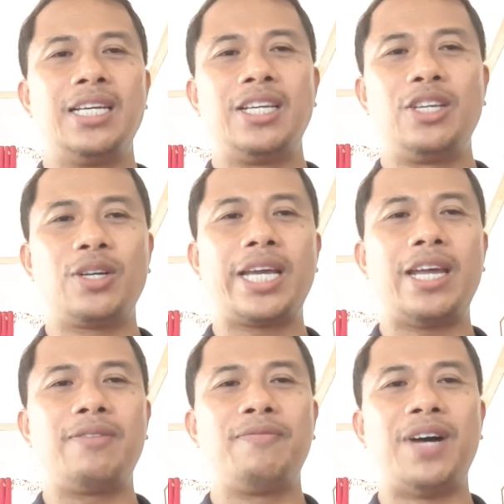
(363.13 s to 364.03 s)
you
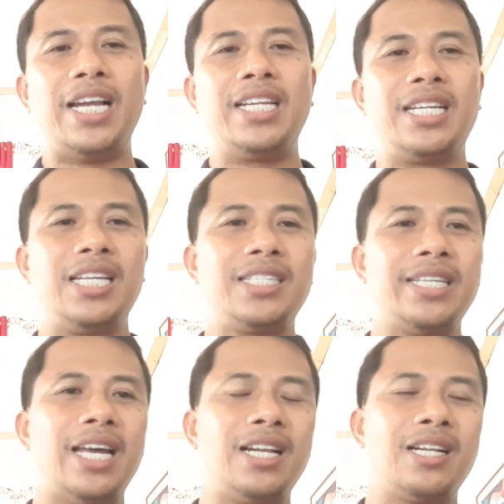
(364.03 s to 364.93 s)
can validly
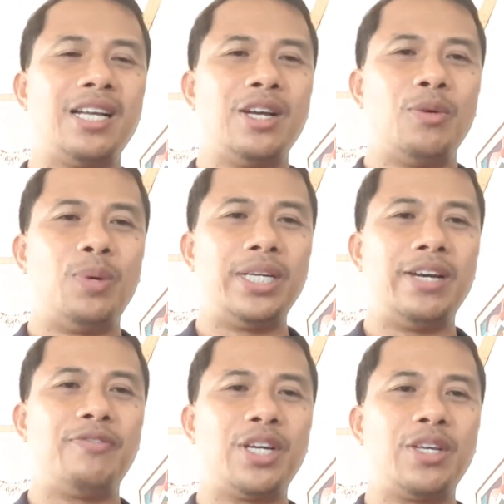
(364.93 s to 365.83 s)
sell
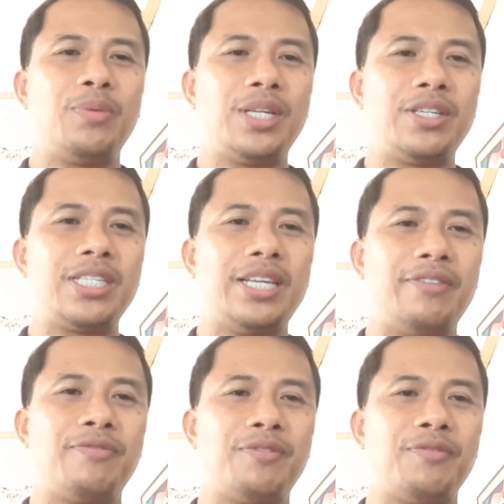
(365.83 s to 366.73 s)
whatever you will
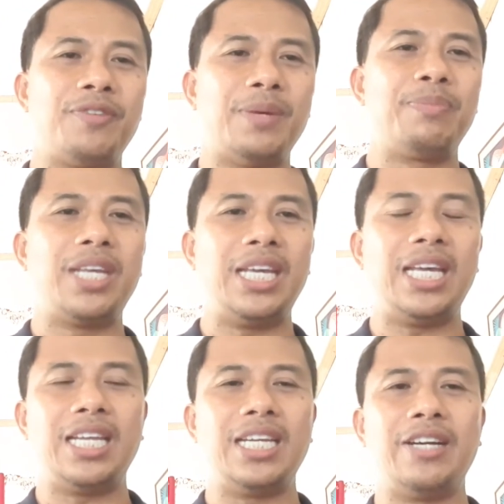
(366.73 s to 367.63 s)
receive from
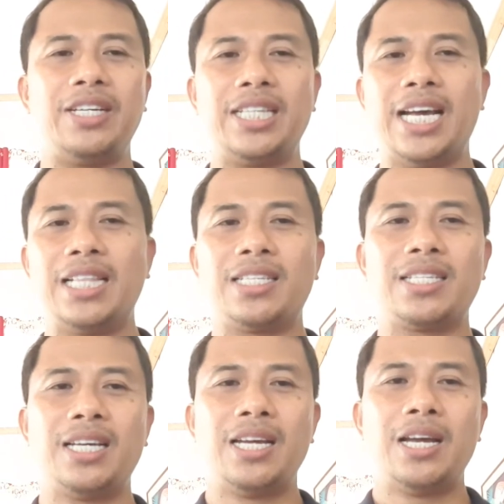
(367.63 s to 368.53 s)
the
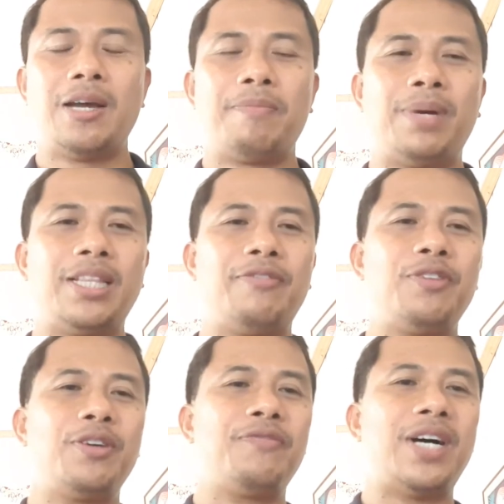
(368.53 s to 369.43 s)
inheritance. But if
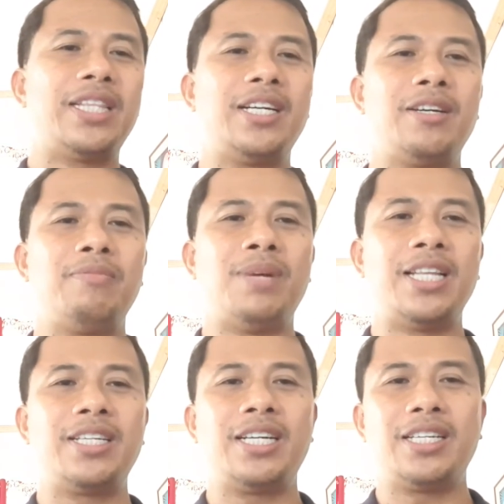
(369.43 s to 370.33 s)
your father and
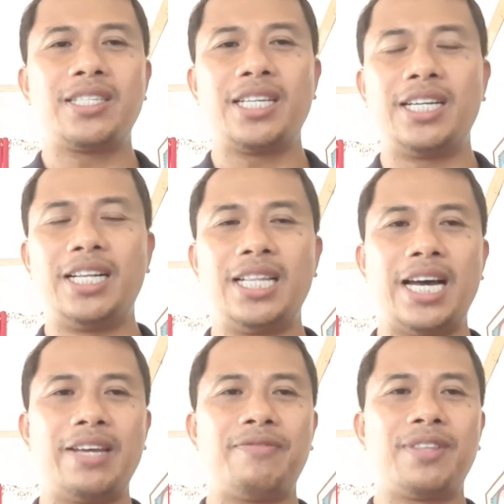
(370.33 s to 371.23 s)
mother are still
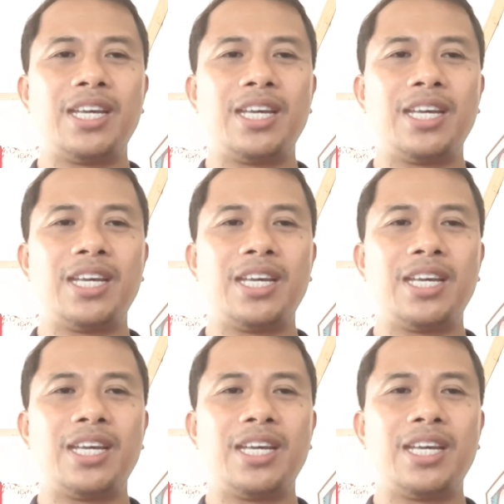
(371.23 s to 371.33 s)
alive